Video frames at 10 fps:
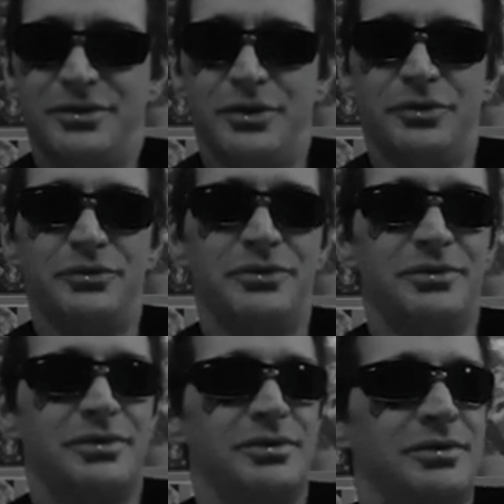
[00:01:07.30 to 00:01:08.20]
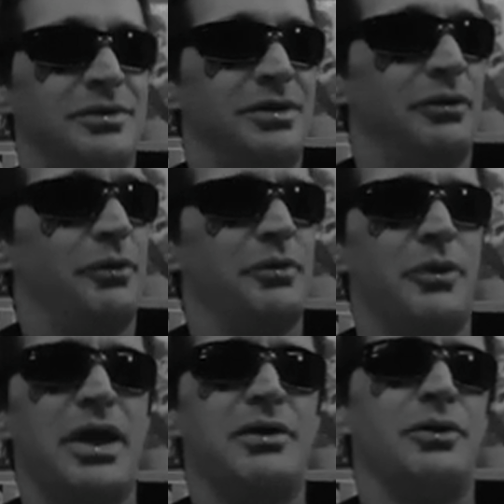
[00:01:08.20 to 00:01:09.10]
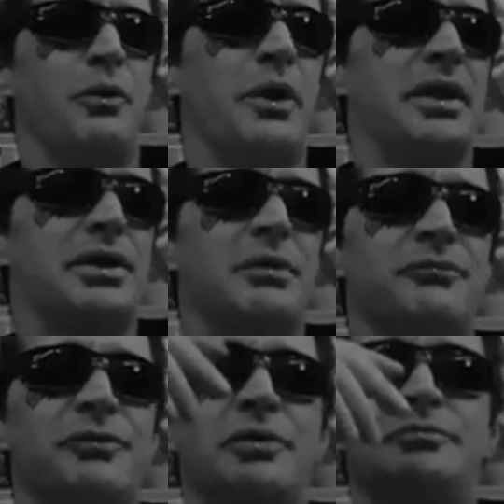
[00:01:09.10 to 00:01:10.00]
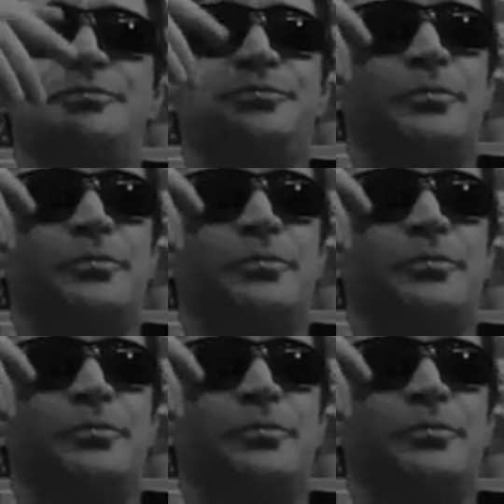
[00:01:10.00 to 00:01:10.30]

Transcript: You know, I wonder where, you know, where it come from.